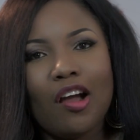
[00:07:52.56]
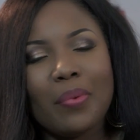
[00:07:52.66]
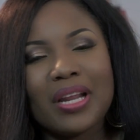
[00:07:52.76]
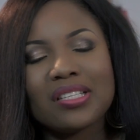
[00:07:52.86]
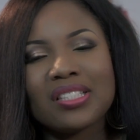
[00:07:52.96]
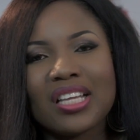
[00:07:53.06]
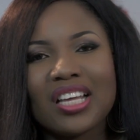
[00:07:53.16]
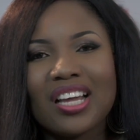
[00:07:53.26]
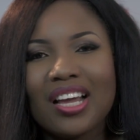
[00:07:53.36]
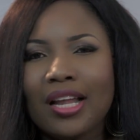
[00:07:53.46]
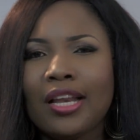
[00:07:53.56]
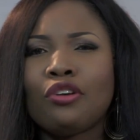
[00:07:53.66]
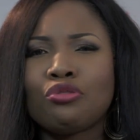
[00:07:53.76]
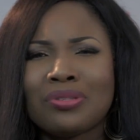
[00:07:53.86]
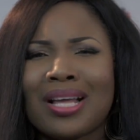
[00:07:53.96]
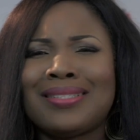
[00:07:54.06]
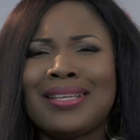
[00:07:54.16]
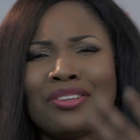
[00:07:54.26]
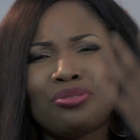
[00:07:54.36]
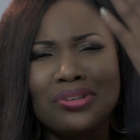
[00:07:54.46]
But I just think Lagos roads are
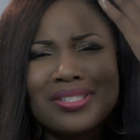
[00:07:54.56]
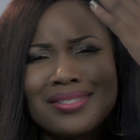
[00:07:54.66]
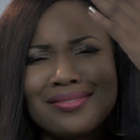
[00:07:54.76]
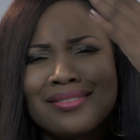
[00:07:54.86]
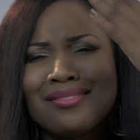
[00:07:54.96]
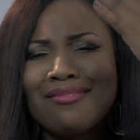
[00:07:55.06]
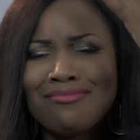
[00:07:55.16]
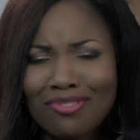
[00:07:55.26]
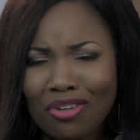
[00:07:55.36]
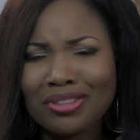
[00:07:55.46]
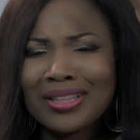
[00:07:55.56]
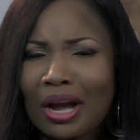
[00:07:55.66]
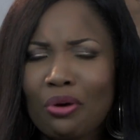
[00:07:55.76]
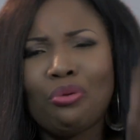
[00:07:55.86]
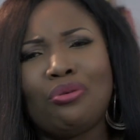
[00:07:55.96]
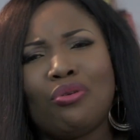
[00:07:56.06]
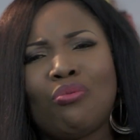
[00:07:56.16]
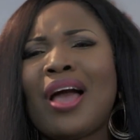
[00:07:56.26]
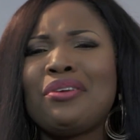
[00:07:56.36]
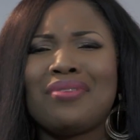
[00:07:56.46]
dangerous on their own.
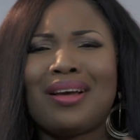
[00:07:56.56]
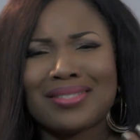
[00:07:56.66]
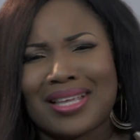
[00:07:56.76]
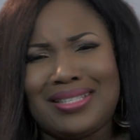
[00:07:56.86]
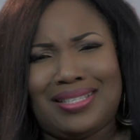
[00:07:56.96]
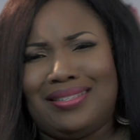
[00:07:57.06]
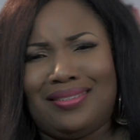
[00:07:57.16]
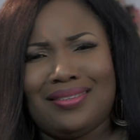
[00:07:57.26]
Why are you now skating?